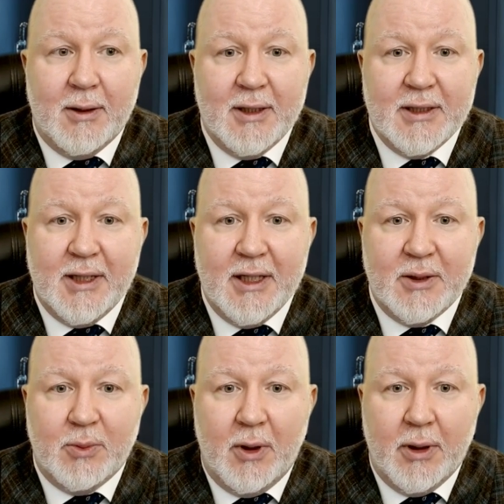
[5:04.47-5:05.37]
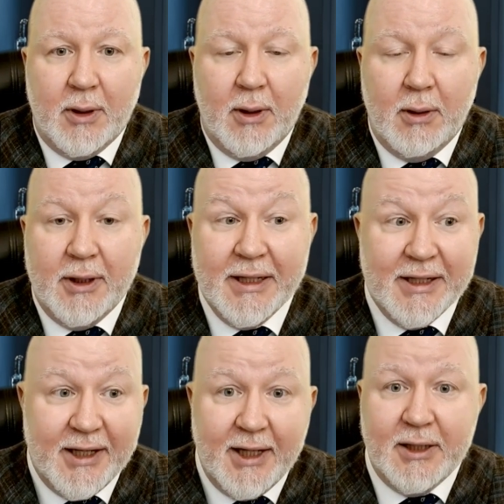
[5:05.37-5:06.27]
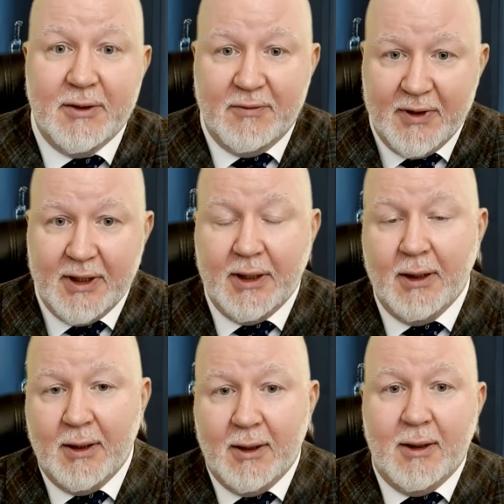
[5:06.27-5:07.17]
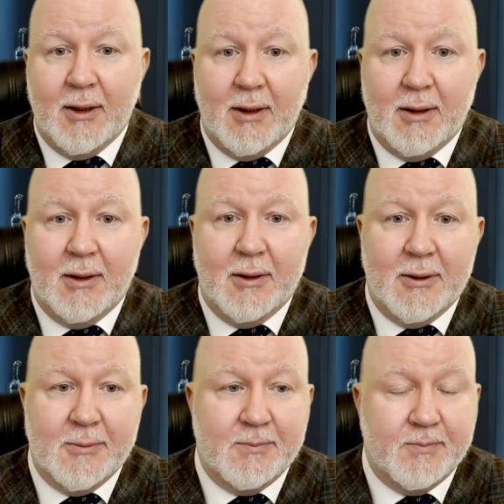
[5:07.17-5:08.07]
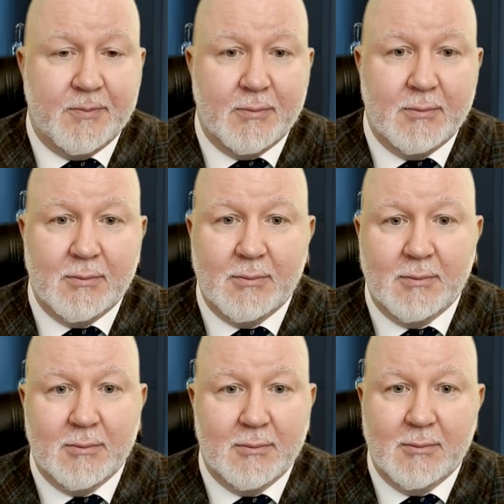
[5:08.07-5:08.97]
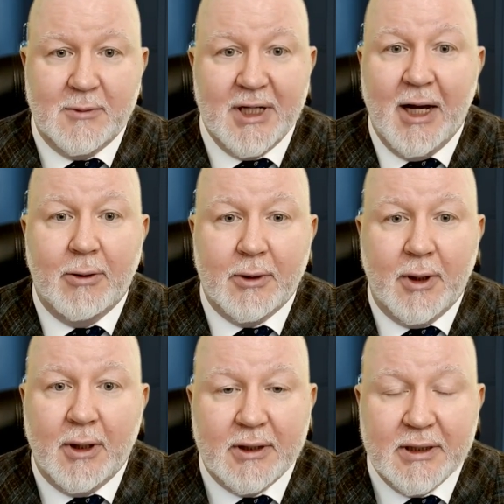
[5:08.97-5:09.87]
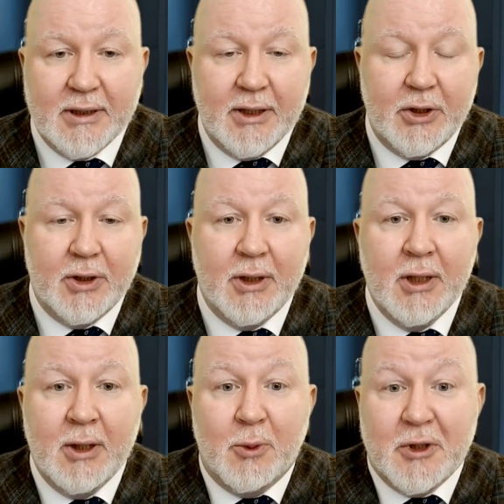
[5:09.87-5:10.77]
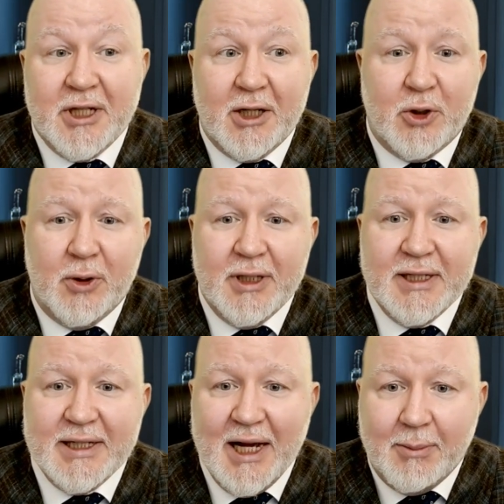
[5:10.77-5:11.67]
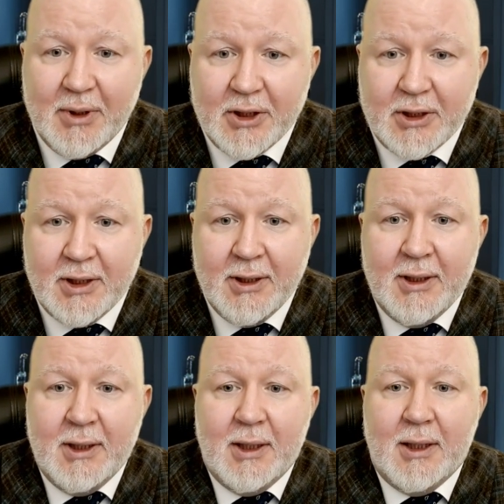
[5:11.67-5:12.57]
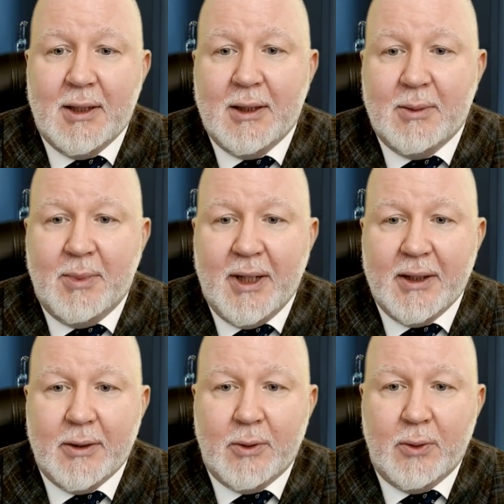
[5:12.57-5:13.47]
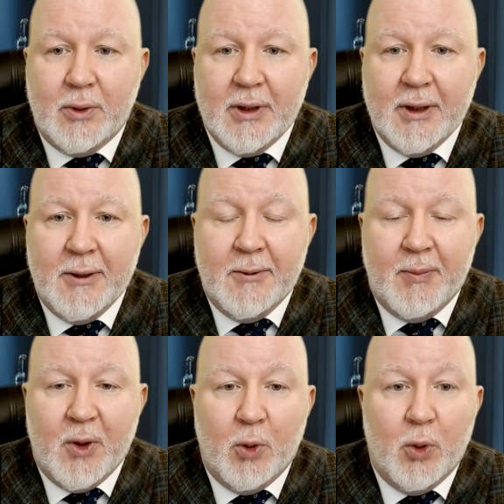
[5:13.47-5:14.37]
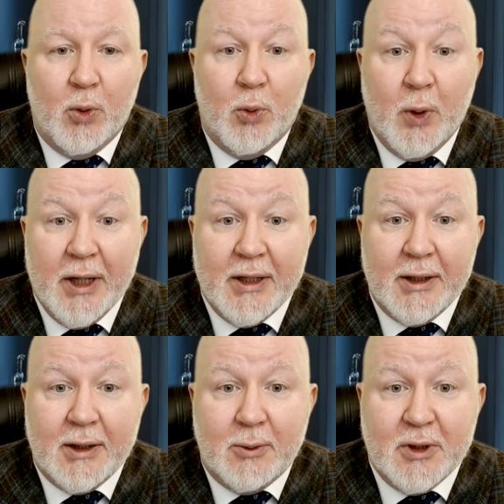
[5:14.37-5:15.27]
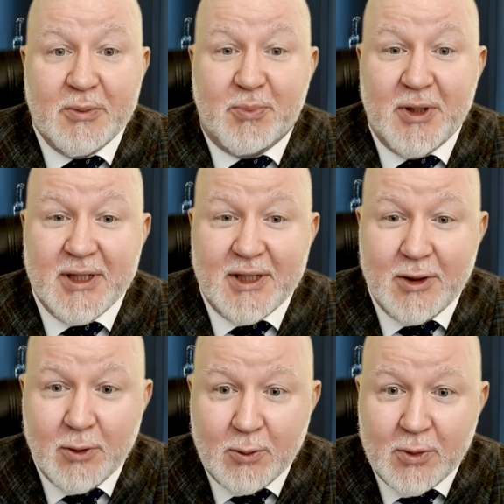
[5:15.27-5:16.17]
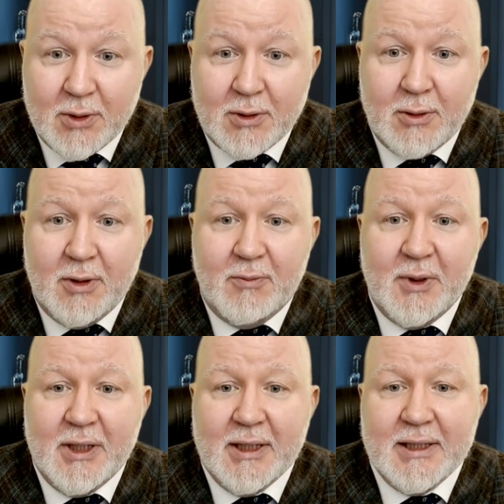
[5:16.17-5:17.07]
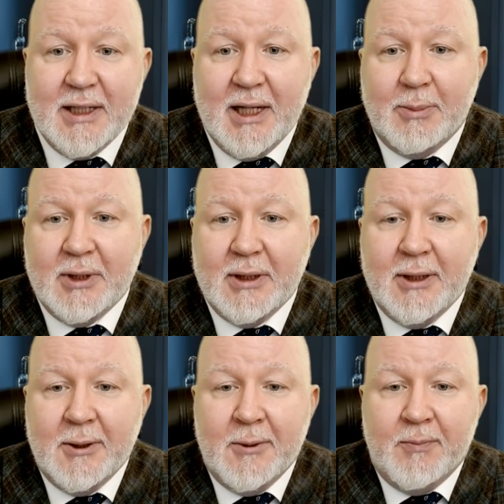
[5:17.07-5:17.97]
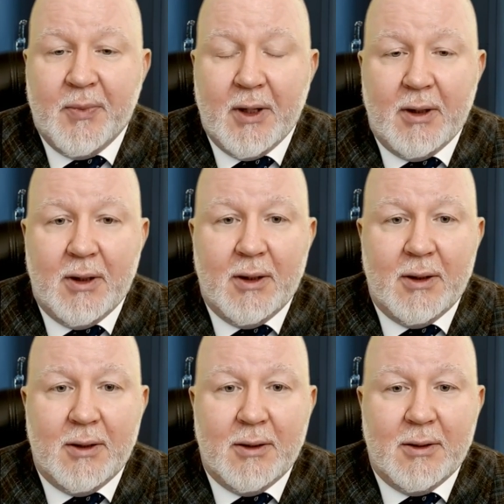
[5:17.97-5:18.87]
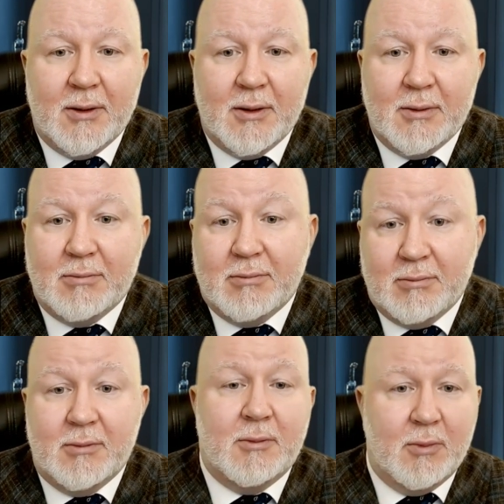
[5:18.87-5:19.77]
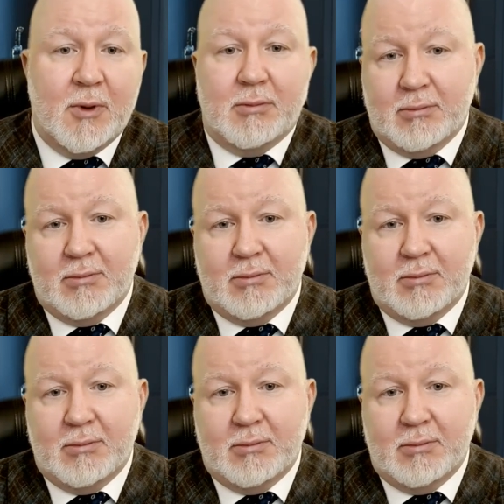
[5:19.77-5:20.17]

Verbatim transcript: this case protocol, in case of any uh, doubt or contestation, was actually established uh, by the court. Or when it was presumed to have been accepted. Uh, and, um, well,